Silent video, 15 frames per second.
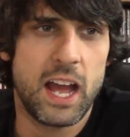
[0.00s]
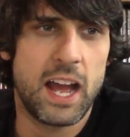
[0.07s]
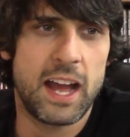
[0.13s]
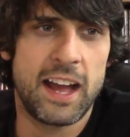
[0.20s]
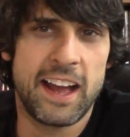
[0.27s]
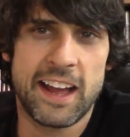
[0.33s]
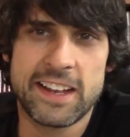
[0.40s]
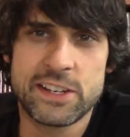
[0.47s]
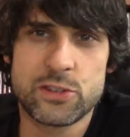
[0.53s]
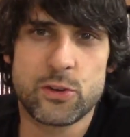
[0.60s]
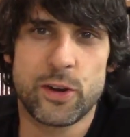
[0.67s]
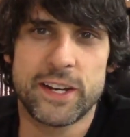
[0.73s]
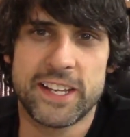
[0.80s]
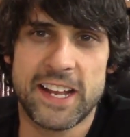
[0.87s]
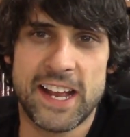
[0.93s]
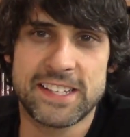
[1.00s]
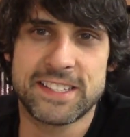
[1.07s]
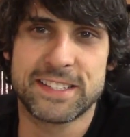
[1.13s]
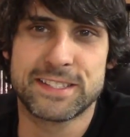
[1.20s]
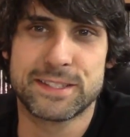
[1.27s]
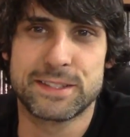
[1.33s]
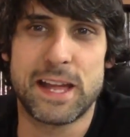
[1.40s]
Uh, I enjoyed it. It has
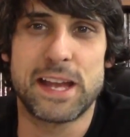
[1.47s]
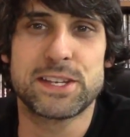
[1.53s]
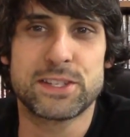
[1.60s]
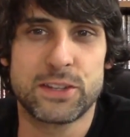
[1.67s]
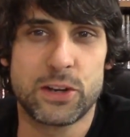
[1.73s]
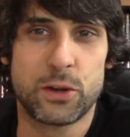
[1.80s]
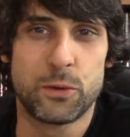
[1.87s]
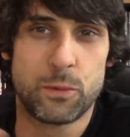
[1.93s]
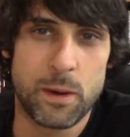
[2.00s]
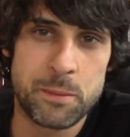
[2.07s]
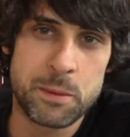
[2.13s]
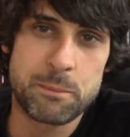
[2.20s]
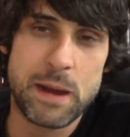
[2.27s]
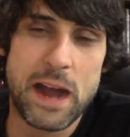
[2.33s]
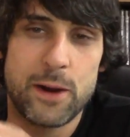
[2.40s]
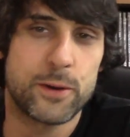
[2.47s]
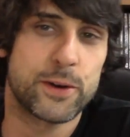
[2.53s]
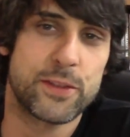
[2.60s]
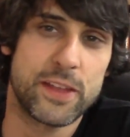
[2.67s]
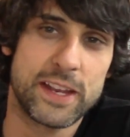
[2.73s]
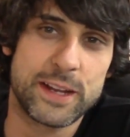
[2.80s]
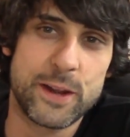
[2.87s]
this nice little woman
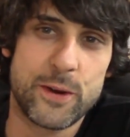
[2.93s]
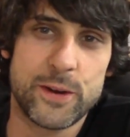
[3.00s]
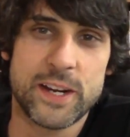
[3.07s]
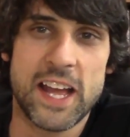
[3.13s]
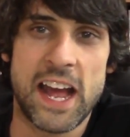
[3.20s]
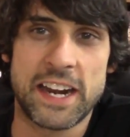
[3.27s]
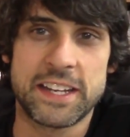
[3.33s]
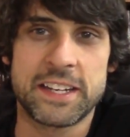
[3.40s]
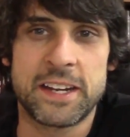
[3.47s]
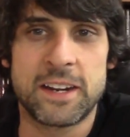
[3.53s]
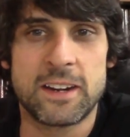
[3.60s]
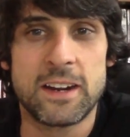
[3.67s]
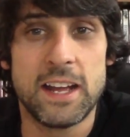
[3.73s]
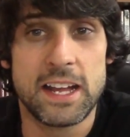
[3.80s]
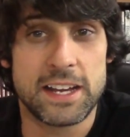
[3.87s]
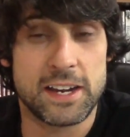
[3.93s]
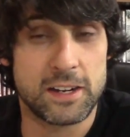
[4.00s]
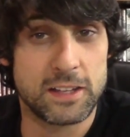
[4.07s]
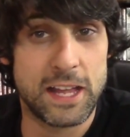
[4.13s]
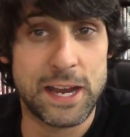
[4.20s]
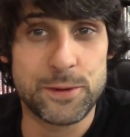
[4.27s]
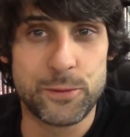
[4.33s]
power thing going on in here.
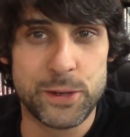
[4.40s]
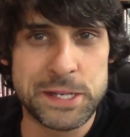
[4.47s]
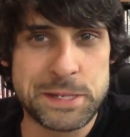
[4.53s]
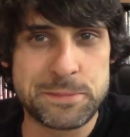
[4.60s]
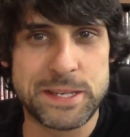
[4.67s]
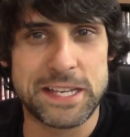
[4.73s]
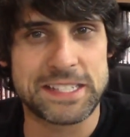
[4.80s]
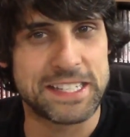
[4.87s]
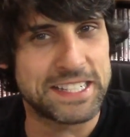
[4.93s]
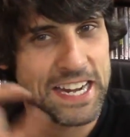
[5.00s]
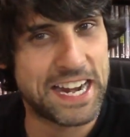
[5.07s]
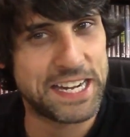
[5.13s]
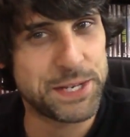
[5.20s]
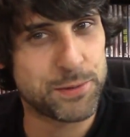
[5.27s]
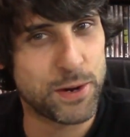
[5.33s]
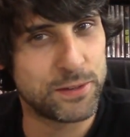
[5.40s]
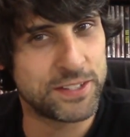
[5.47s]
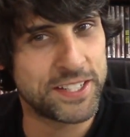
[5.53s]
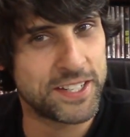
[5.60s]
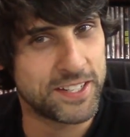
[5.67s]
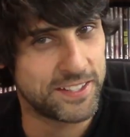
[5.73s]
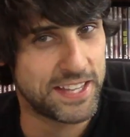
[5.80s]
Caroline Williams has a tiny role
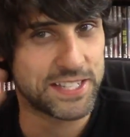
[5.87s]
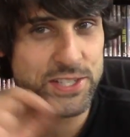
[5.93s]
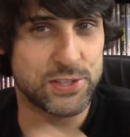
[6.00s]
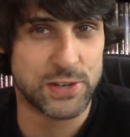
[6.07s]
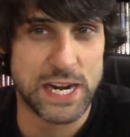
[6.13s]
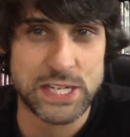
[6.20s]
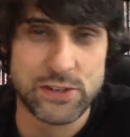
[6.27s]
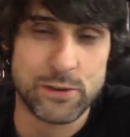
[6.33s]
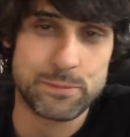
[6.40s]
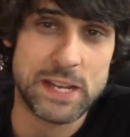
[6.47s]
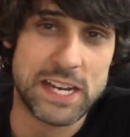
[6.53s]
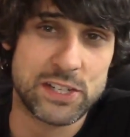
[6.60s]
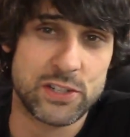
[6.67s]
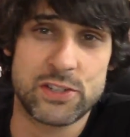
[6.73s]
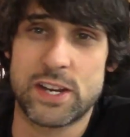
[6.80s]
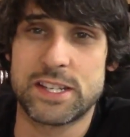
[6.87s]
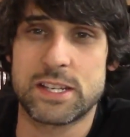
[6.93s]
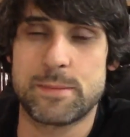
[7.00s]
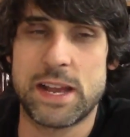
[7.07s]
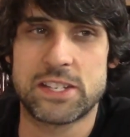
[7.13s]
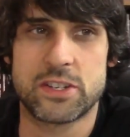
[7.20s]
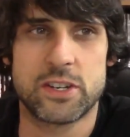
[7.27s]
in her that's stretched from Texas
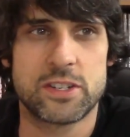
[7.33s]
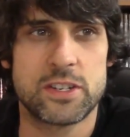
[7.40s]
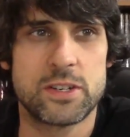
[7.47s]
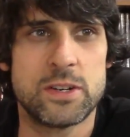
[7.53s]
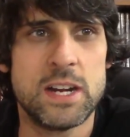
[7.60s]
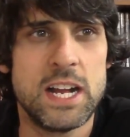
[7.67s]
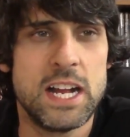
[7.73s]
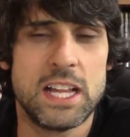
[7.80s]
Chainsaw Massacre 2.